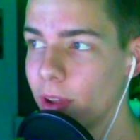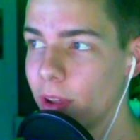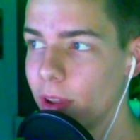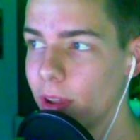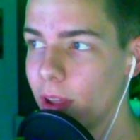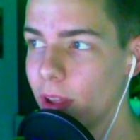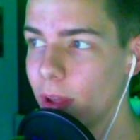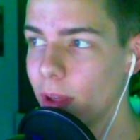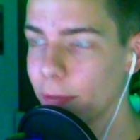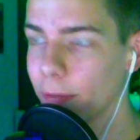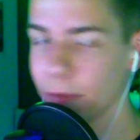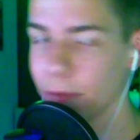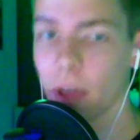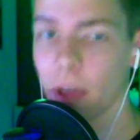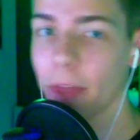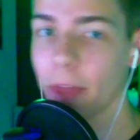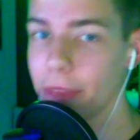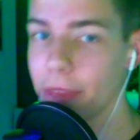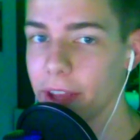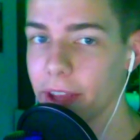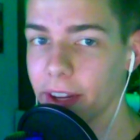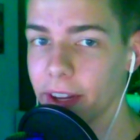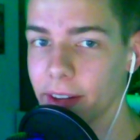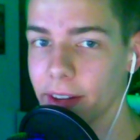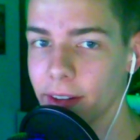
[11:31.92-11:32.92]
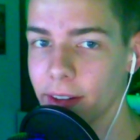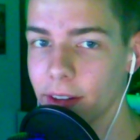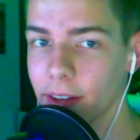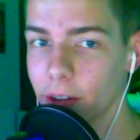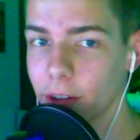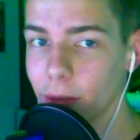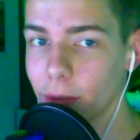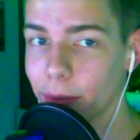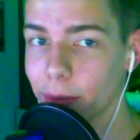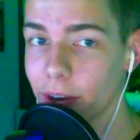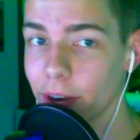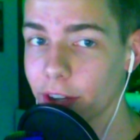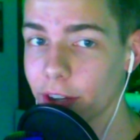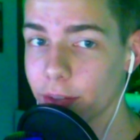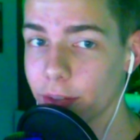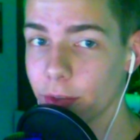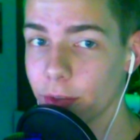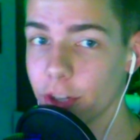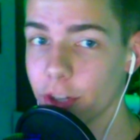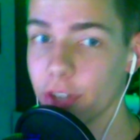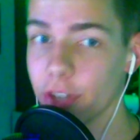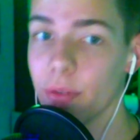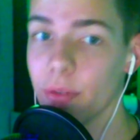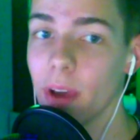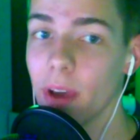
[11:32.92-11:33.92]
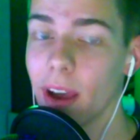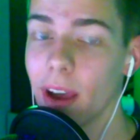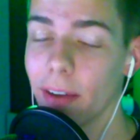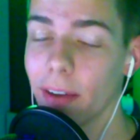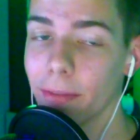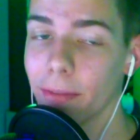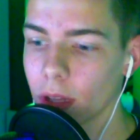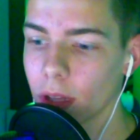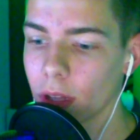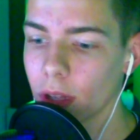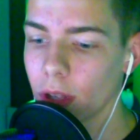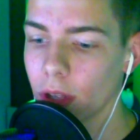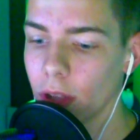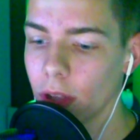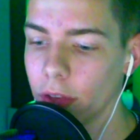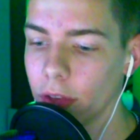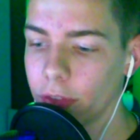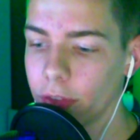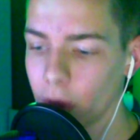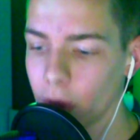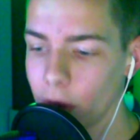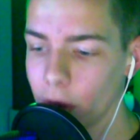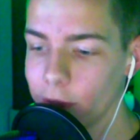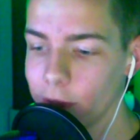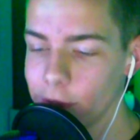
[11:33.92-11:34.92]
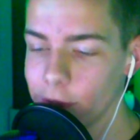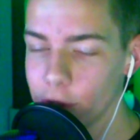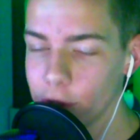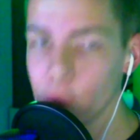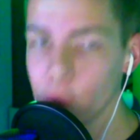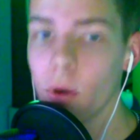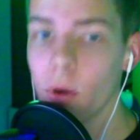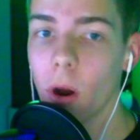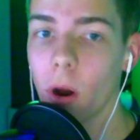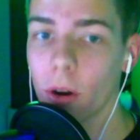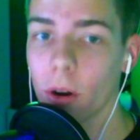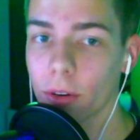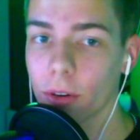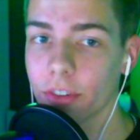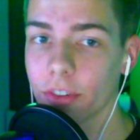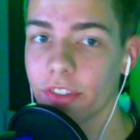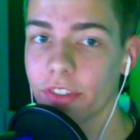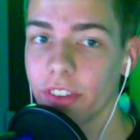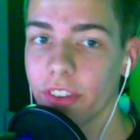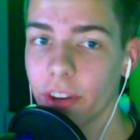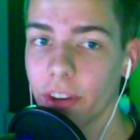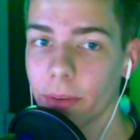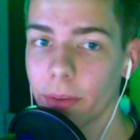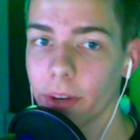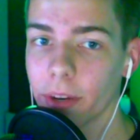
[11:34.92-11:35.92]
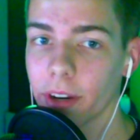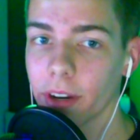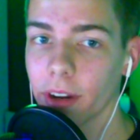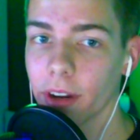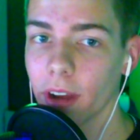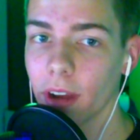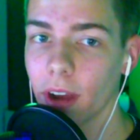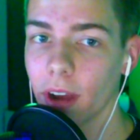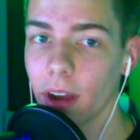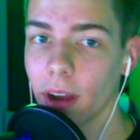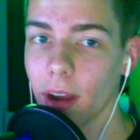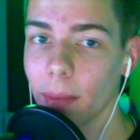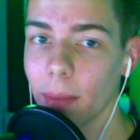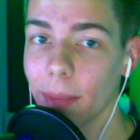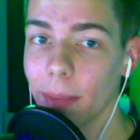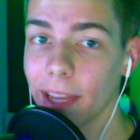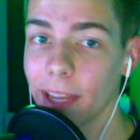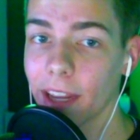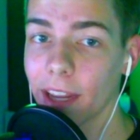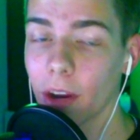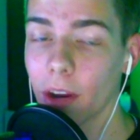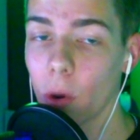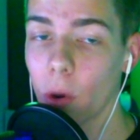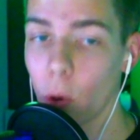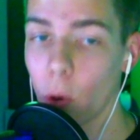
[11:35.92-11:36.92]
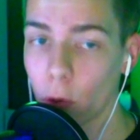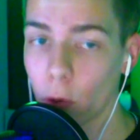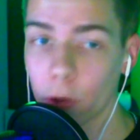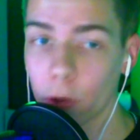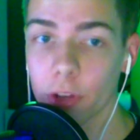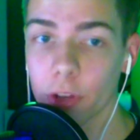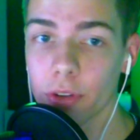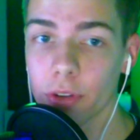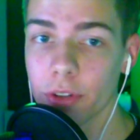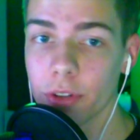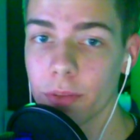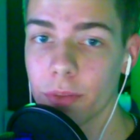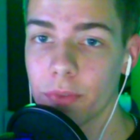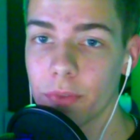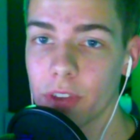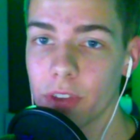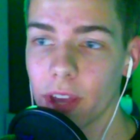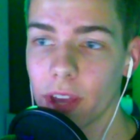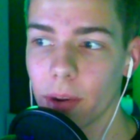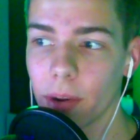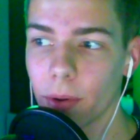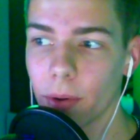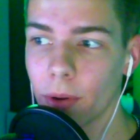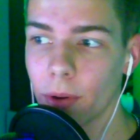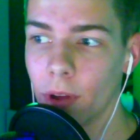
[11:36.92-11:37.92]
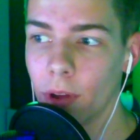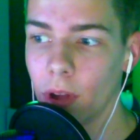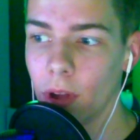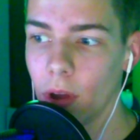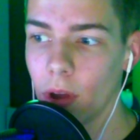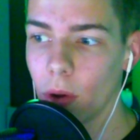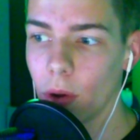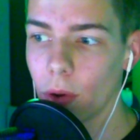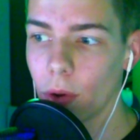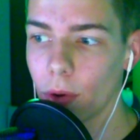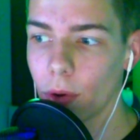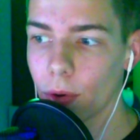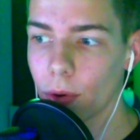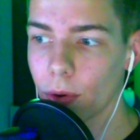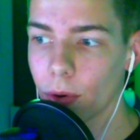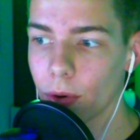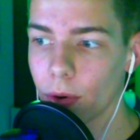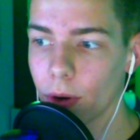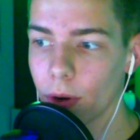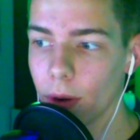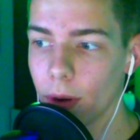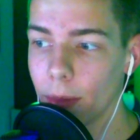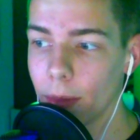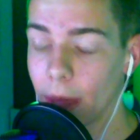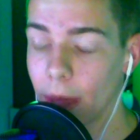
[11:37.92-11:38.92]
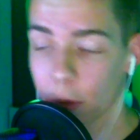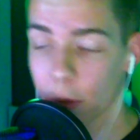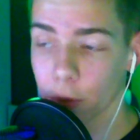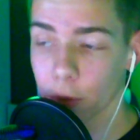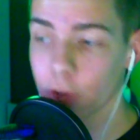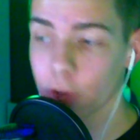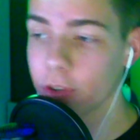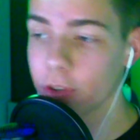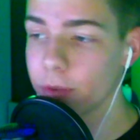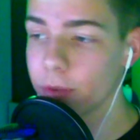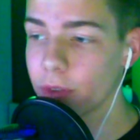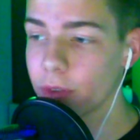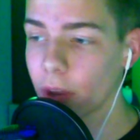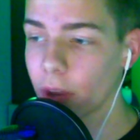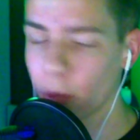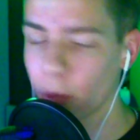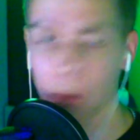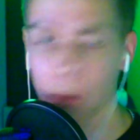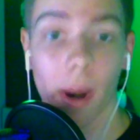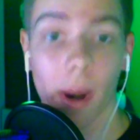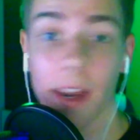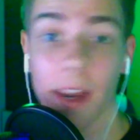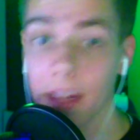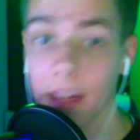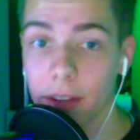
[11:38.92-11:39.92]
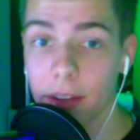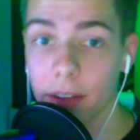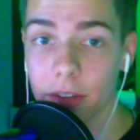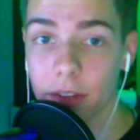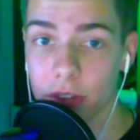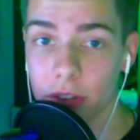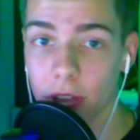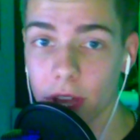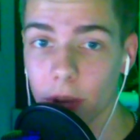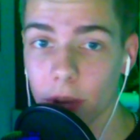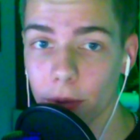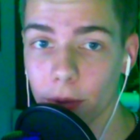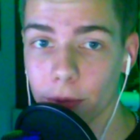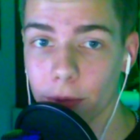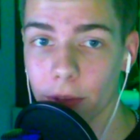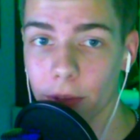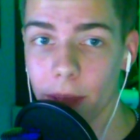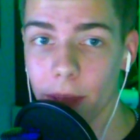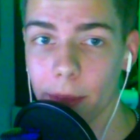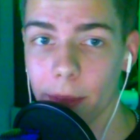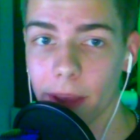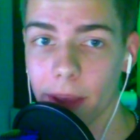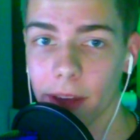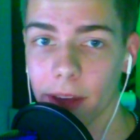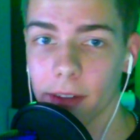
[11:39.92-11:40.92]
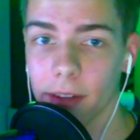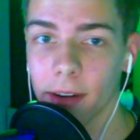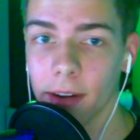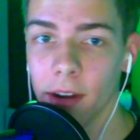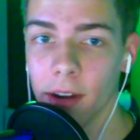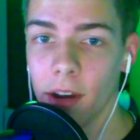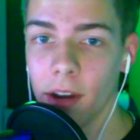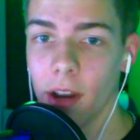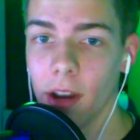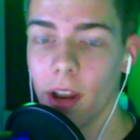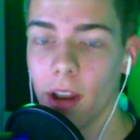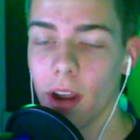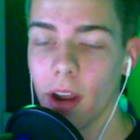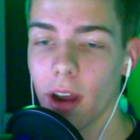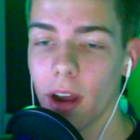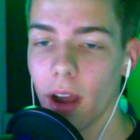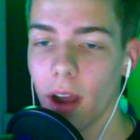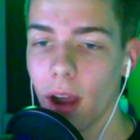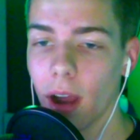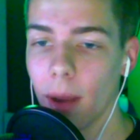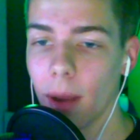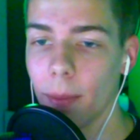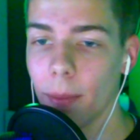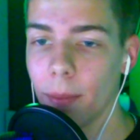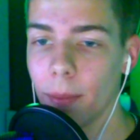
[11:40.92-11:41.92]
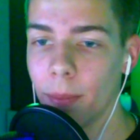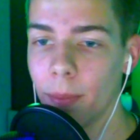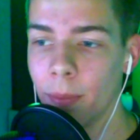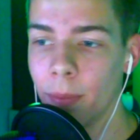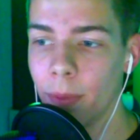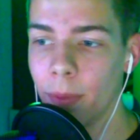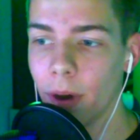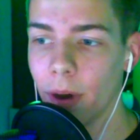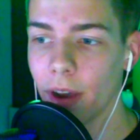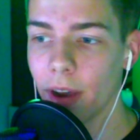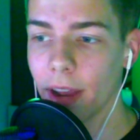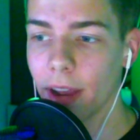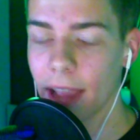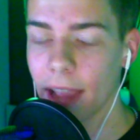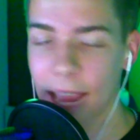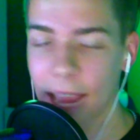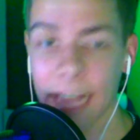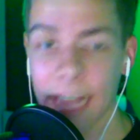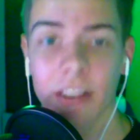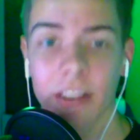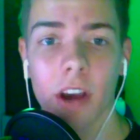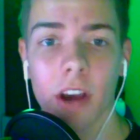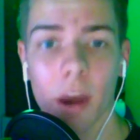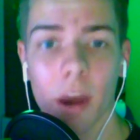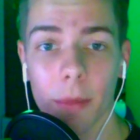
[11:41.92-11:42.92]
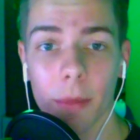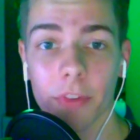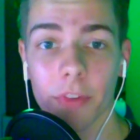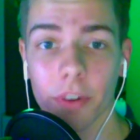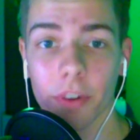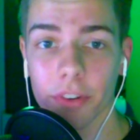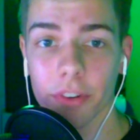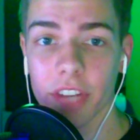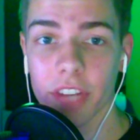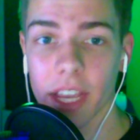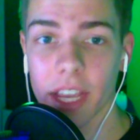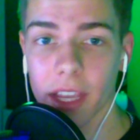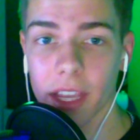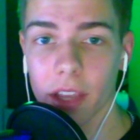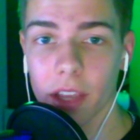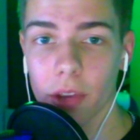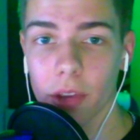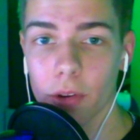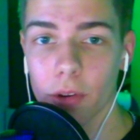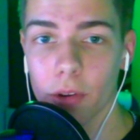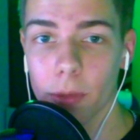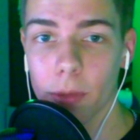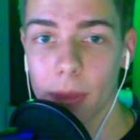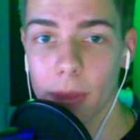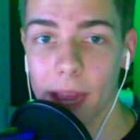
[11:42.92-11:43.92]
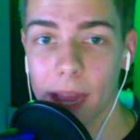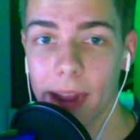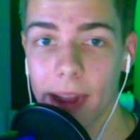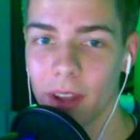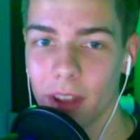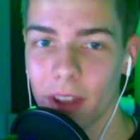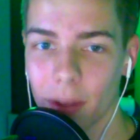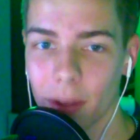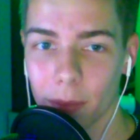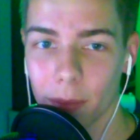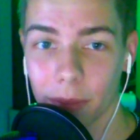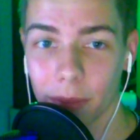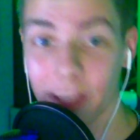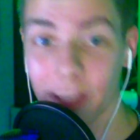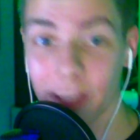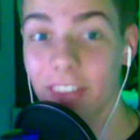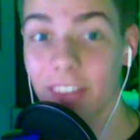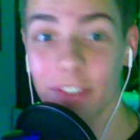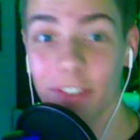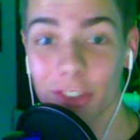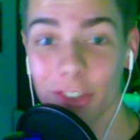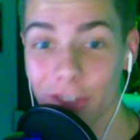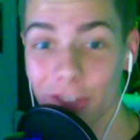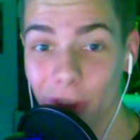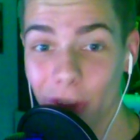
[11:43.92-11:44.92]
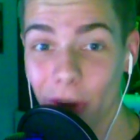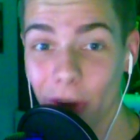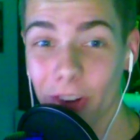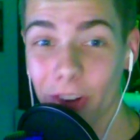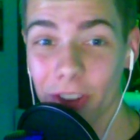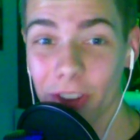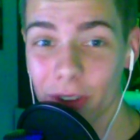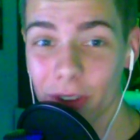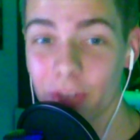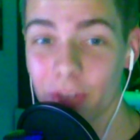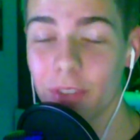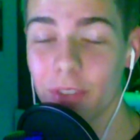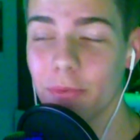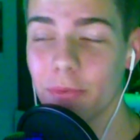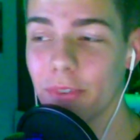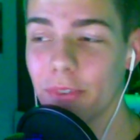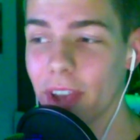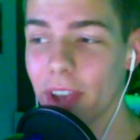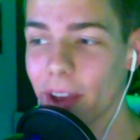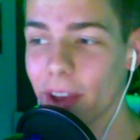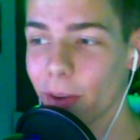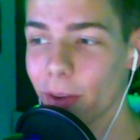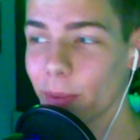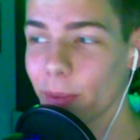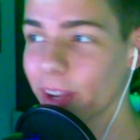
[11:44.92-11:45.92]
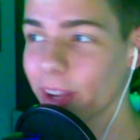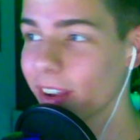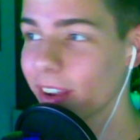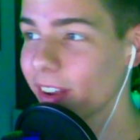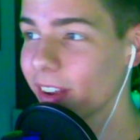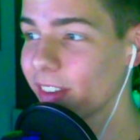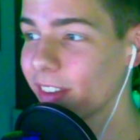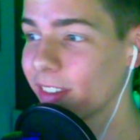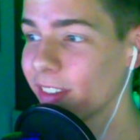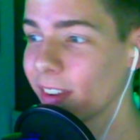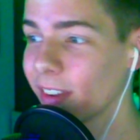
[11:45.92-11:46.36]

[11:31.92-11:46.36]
nothing compared to what you have. So if you are considering making a horror YouTube channel or a metal YouTube channel or any channel for that matter, but hate comments are taking you aback, please just start a YouTube channel, because